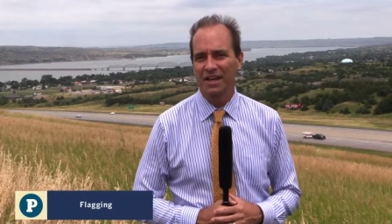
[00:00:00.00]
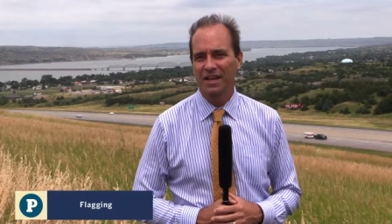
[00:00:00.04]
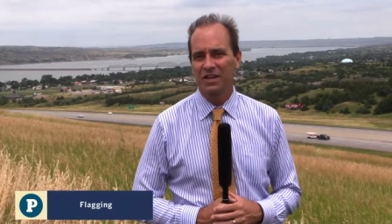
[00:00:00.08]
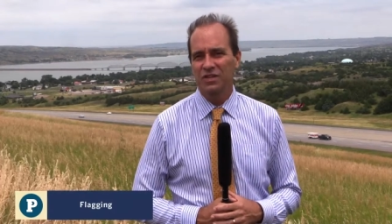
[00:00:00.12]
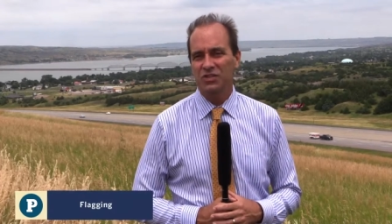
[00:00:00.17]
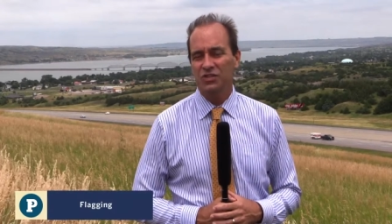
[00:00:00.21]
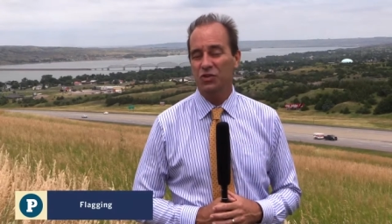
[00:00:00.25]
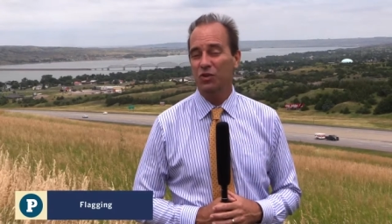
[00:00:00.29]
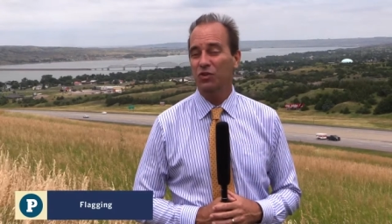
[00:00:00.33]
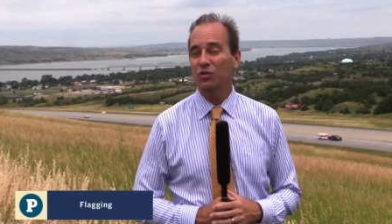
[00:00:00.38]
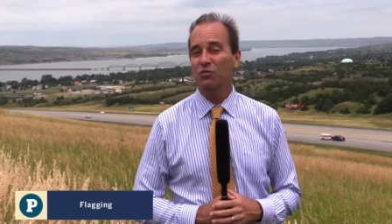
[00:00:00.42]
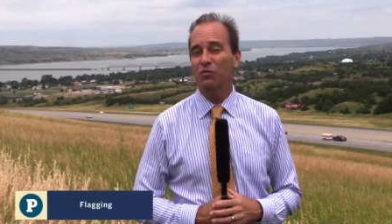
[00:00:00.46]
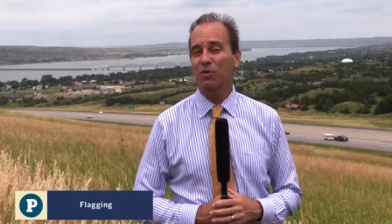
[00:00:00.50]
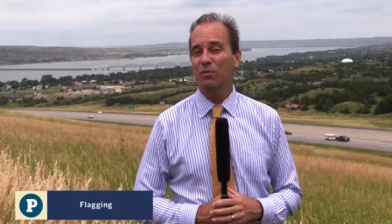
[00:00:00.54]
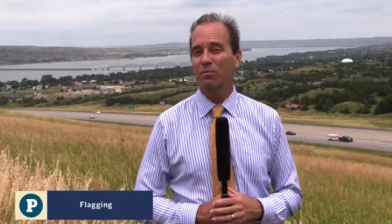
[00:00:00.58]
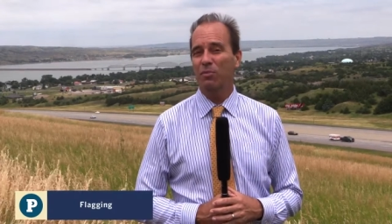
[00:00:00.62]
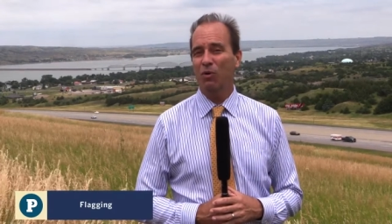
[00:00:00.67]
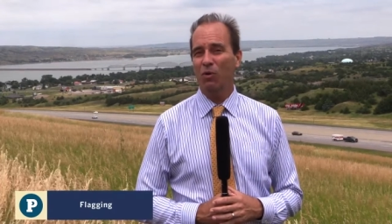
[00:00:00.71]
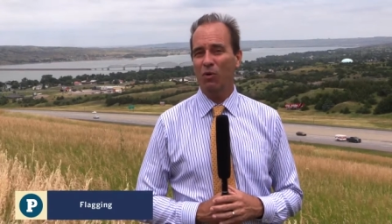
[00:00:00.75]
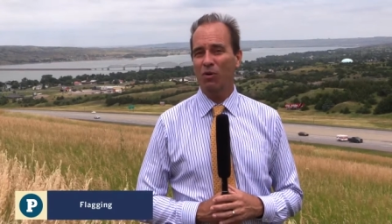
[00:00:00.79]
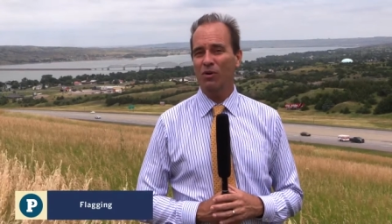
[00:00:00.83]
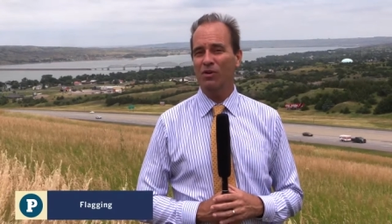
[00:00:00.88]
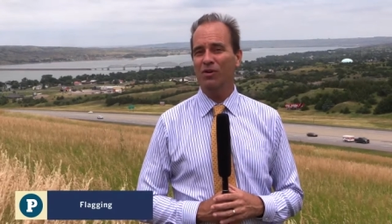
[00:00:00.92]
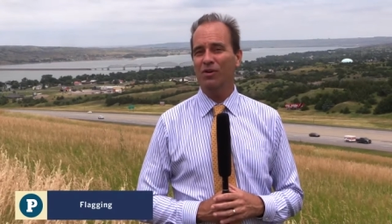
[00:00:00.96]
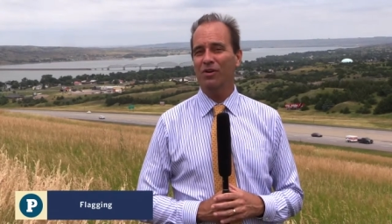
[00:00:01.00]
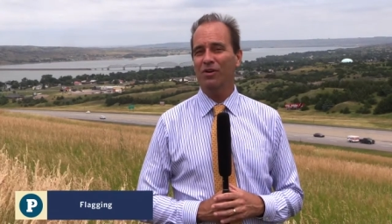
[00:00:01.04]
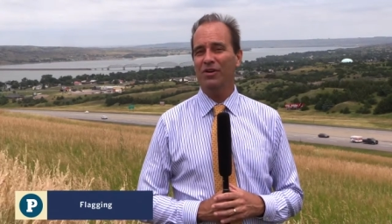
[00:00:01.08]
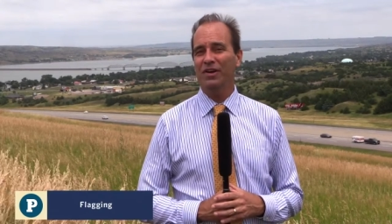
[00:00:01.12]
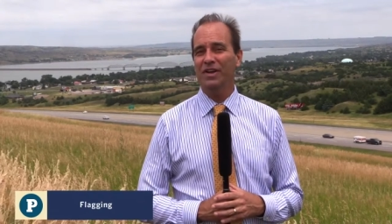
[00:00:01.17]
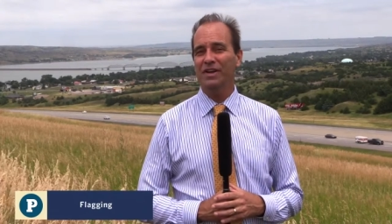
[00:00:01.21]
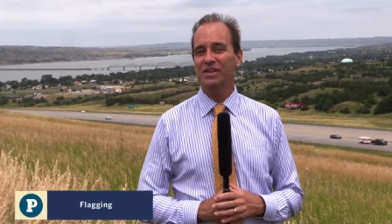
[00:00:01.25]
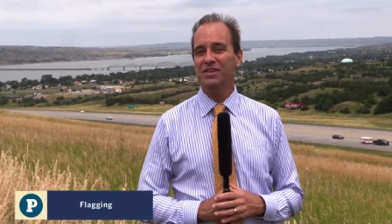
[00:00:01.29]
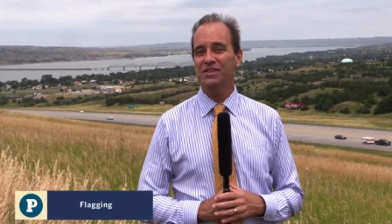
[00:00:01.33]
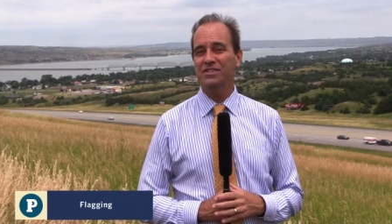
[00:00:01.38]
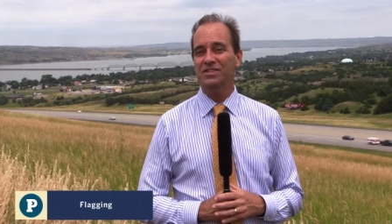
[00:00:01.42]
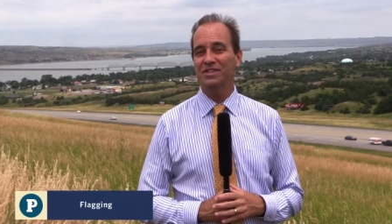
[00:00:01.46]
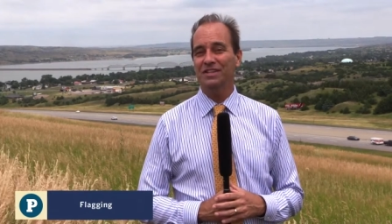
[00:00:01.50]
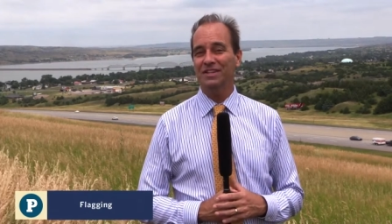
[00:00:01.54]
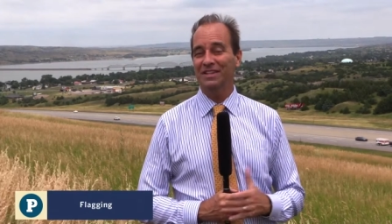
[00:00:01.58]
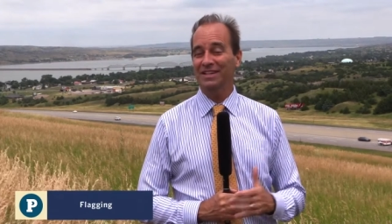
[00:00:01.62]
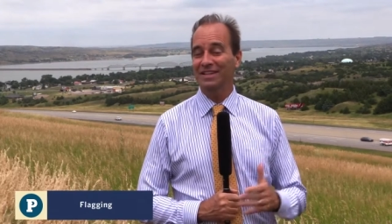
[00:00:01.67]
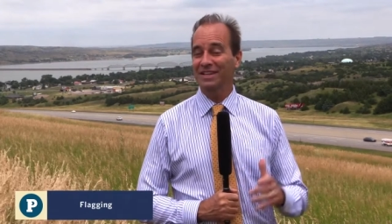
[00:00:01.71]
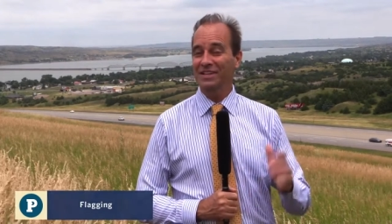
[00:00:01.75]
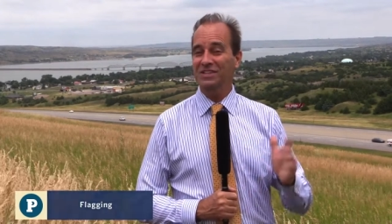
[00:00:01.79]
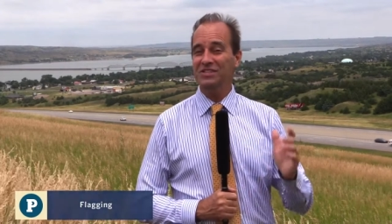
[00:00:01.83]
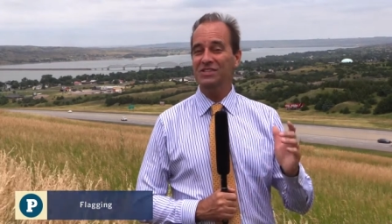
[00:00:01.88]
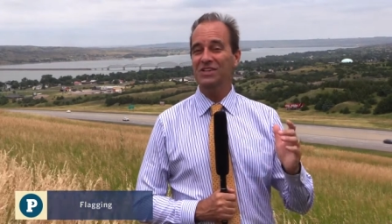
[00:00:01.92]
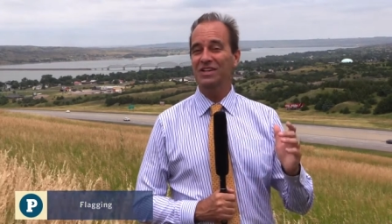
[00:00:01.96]
So the reporter is
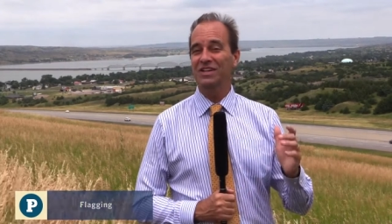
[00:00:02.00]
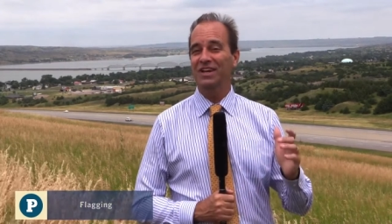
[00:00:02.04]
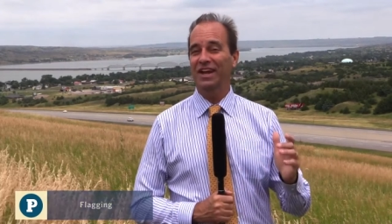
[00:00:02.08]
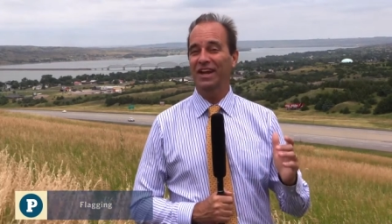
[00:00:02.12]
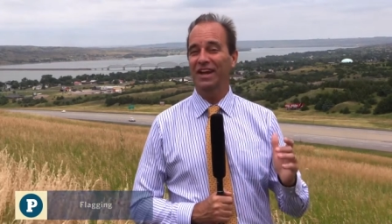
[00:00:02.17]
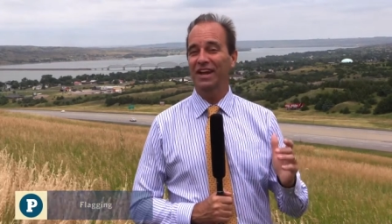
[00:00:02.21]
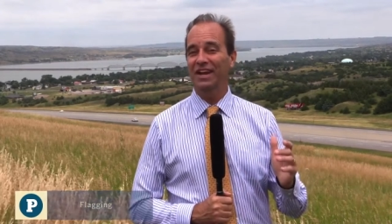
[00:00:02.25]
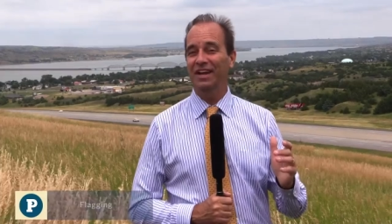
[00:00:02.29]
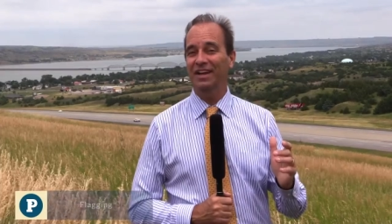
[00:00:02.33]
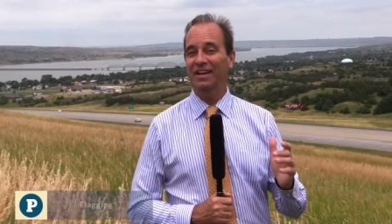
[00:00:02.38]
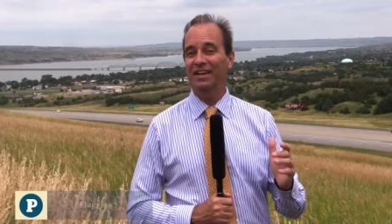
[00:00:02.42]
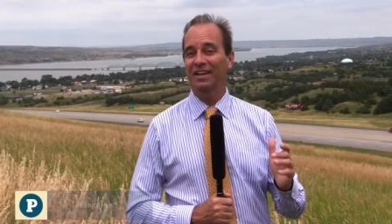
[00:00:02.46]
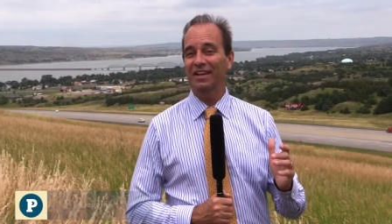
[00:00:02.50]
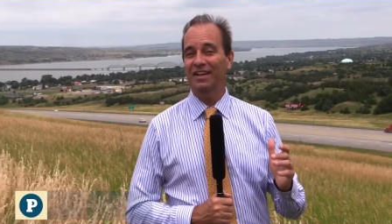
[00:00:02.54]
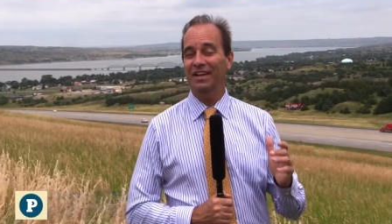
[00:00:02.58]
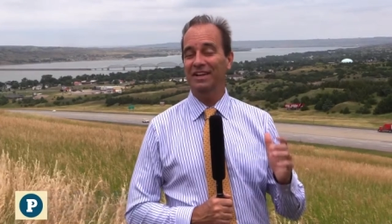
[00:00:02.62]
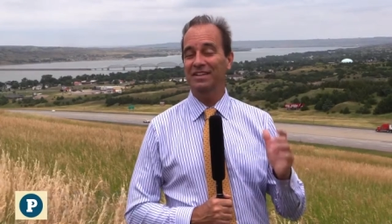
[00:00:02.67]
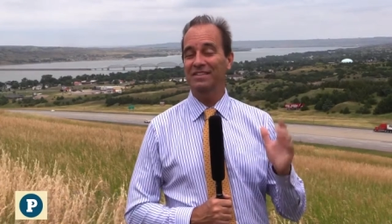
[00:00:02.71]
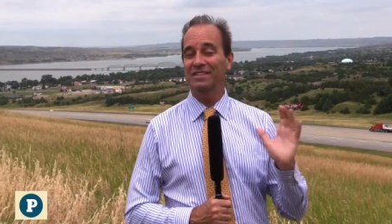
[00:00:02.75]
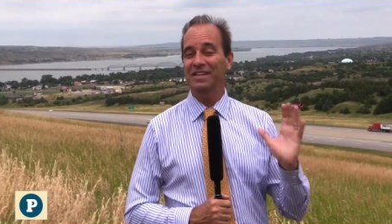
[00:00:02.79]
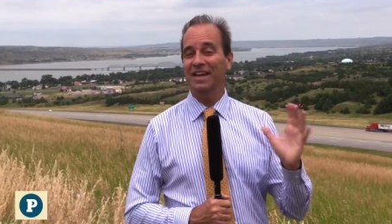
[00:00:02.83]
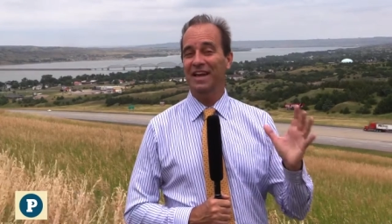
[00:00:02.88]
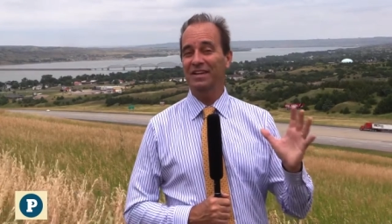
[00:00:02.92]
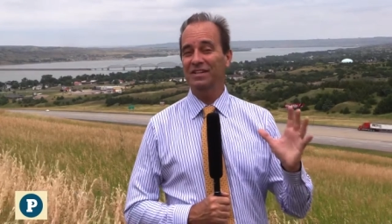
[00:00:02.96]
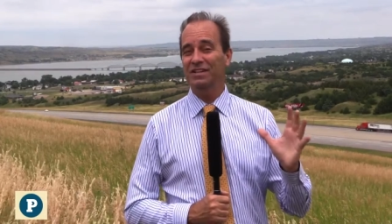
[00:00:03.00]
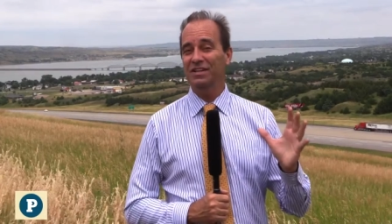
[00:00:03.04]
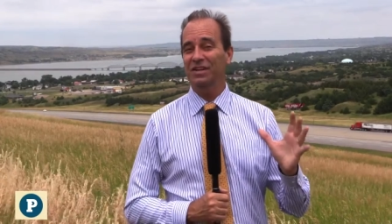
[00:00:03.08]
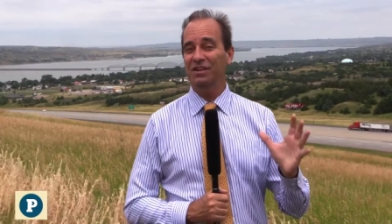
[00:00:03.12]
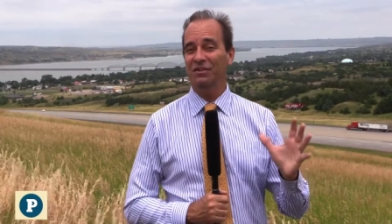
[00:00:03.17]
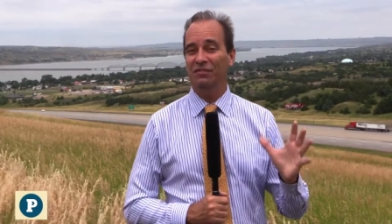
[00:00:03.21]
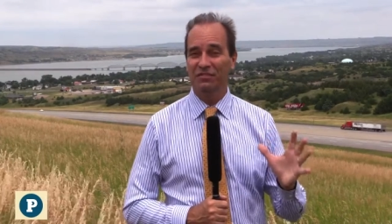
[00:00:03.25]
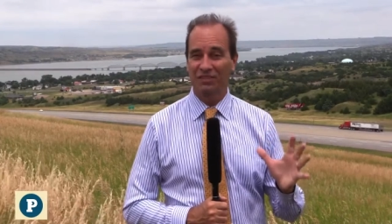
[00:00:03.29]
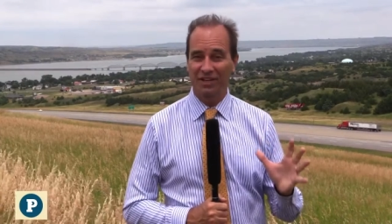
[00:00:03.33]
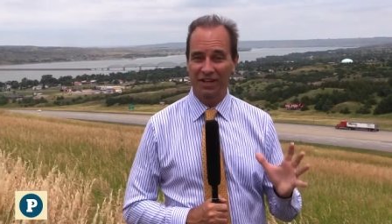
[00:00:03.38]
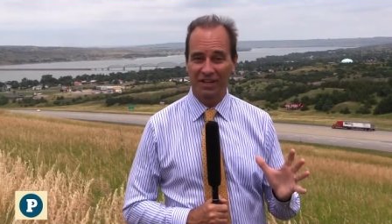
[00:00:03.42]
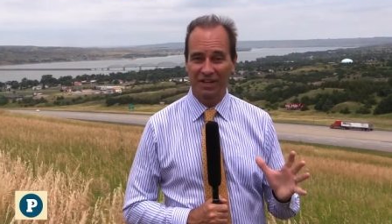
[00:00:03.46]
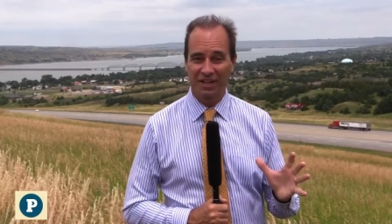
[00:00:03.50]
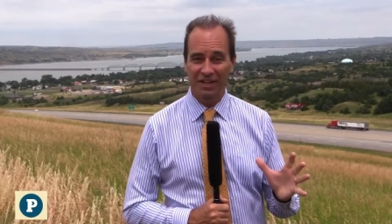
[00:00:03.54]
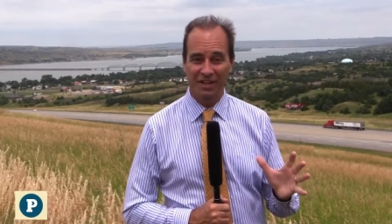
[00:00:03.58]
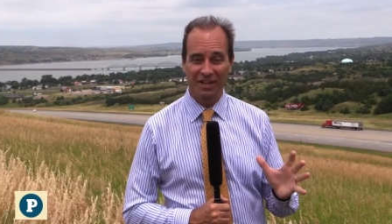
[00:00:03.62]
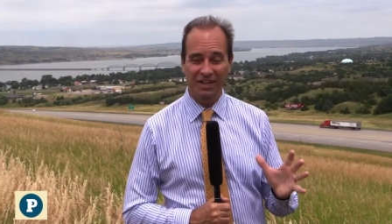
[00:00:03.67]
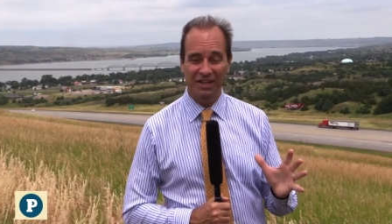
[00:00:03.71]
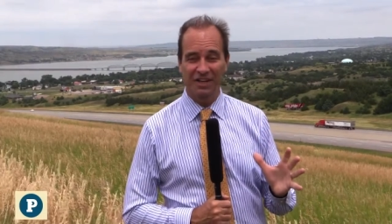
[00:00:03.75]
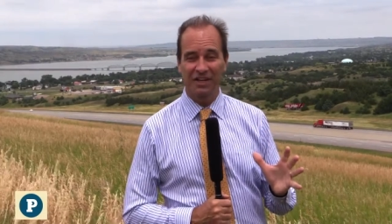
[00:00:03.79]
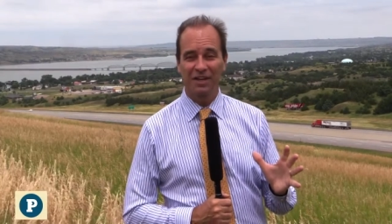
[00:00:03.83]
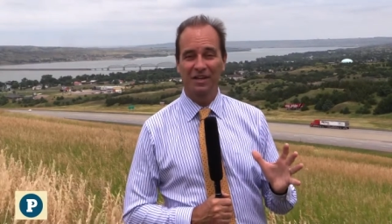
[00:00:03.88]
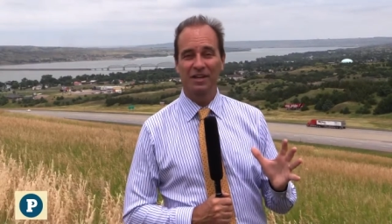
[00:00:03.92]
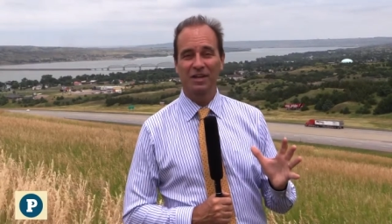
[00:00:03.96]
listening
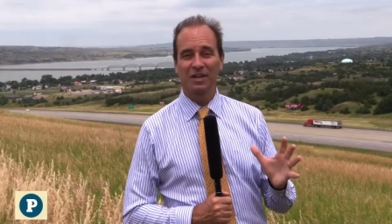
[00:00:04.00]
attentively